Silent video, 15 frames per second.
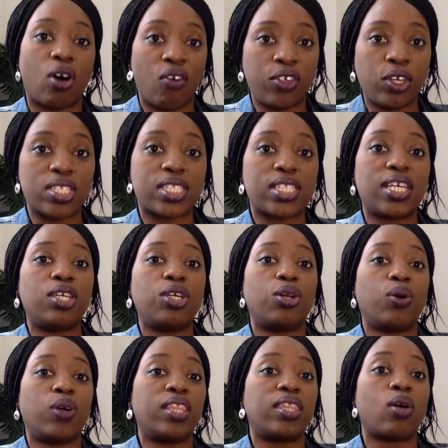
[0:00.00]
obviously,
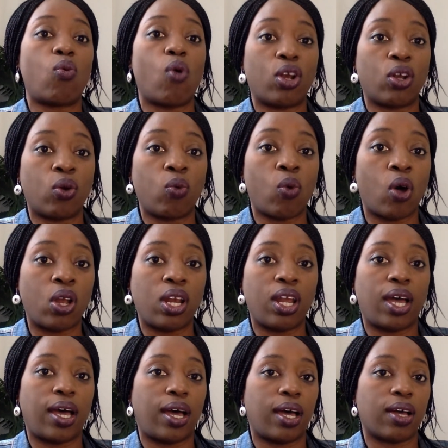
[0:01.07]
in the one-on-one